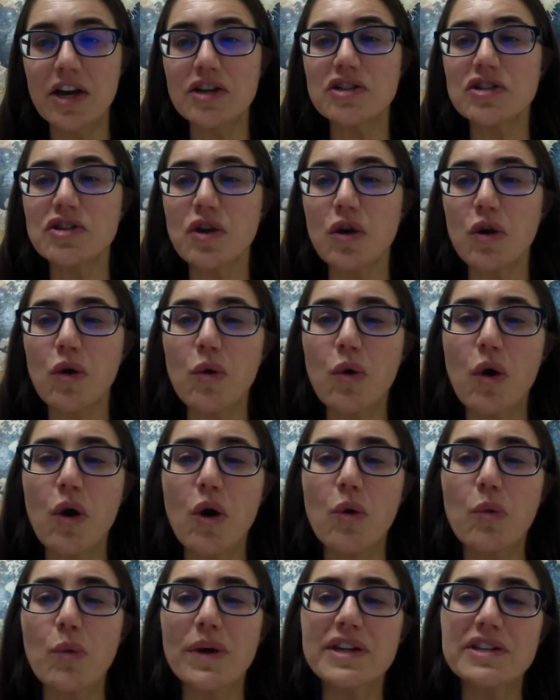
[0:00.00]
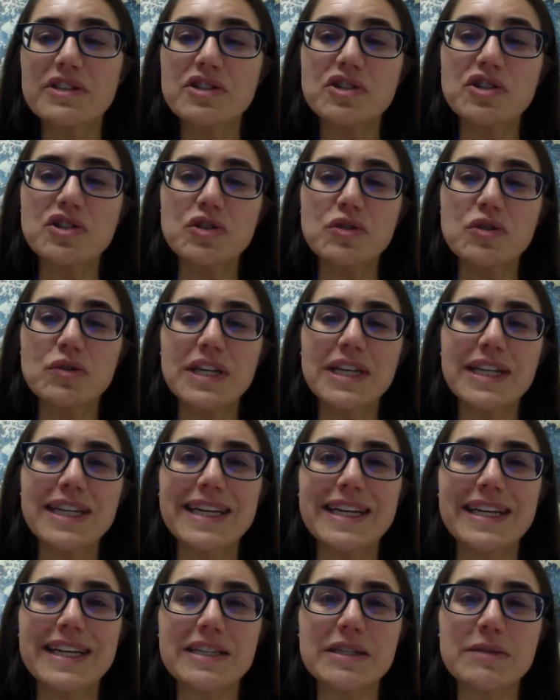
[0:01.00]
So when a student
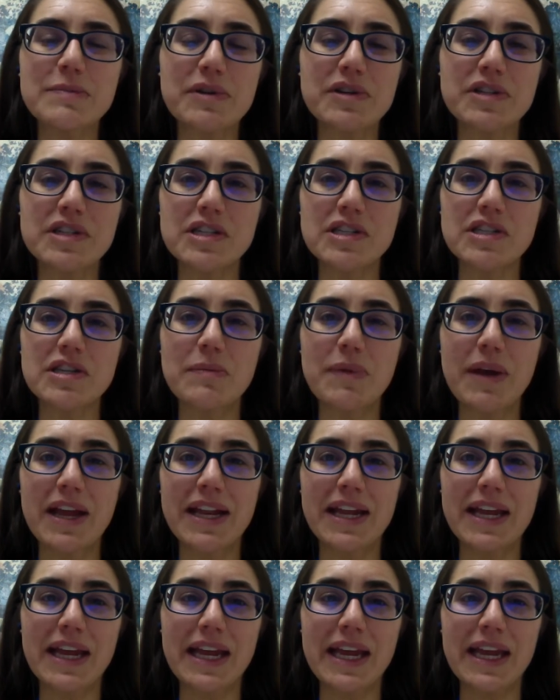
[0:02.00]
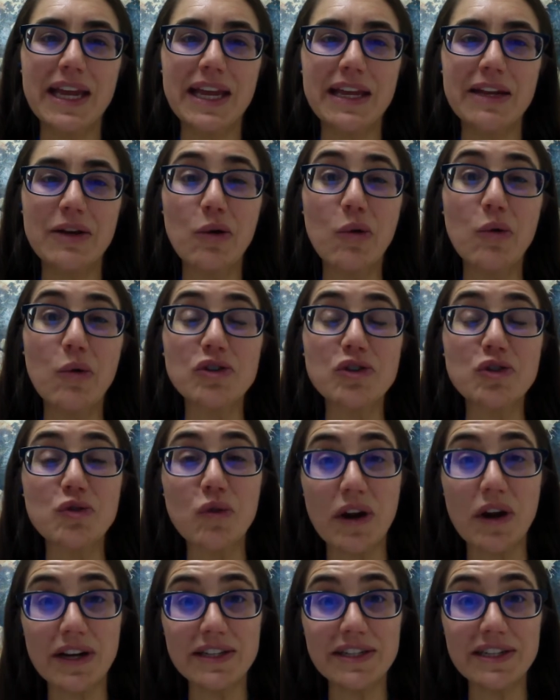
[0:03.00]
is participating in or
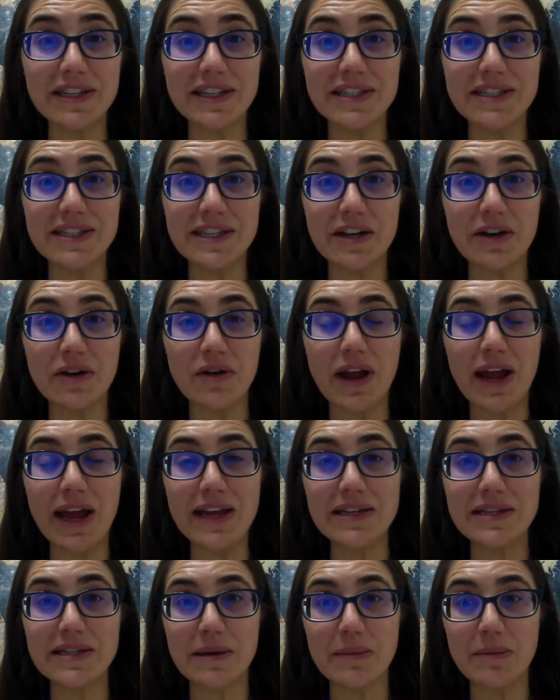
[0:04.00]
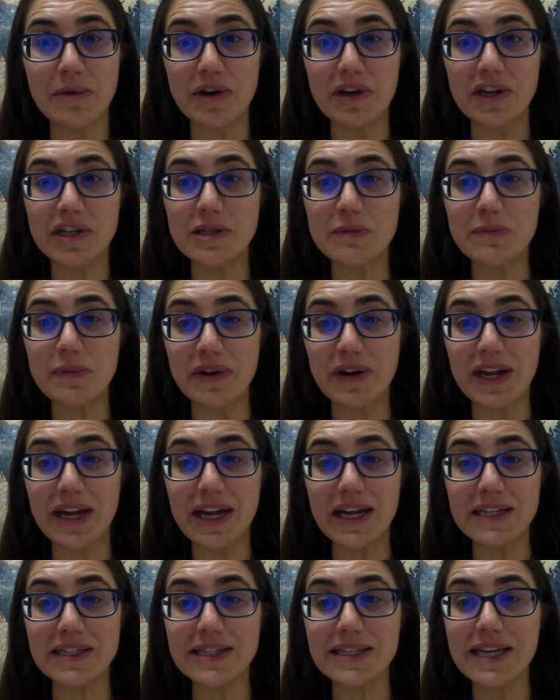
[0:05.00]
trying to consider a summer
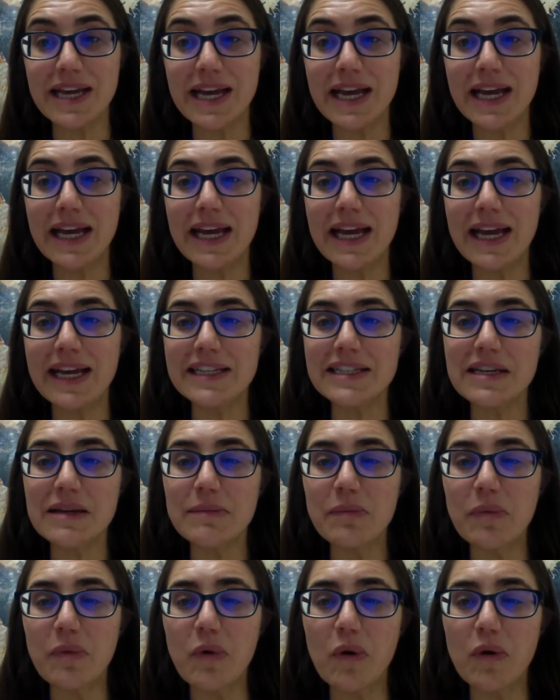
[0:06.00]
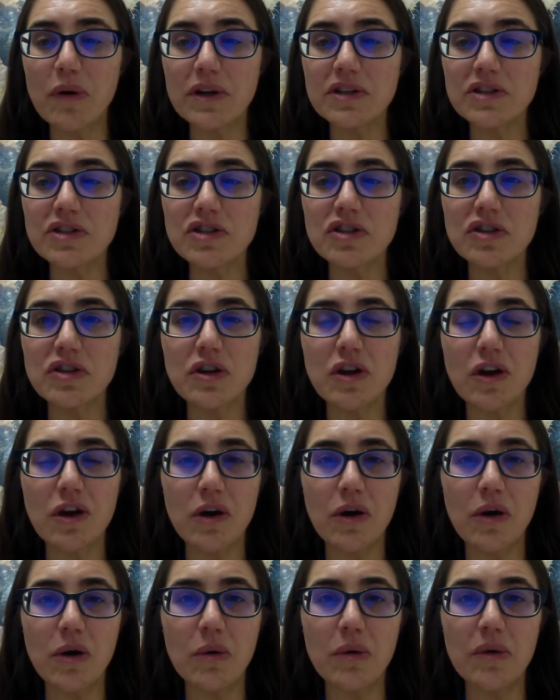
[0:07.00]
experience, it's important to
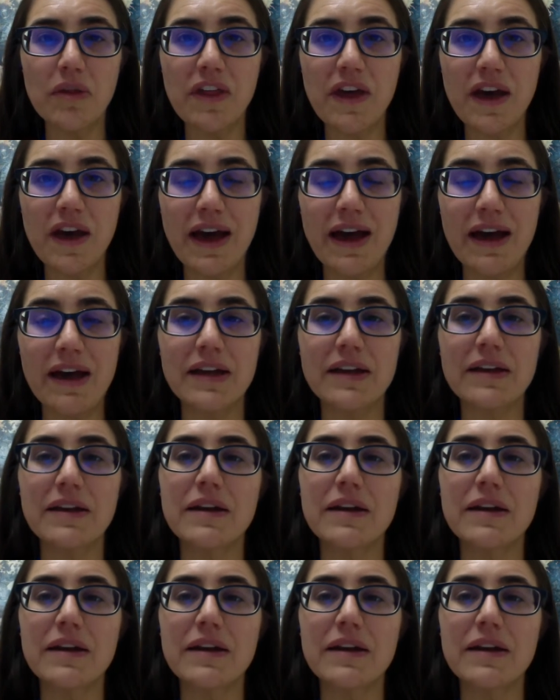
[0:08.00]
know that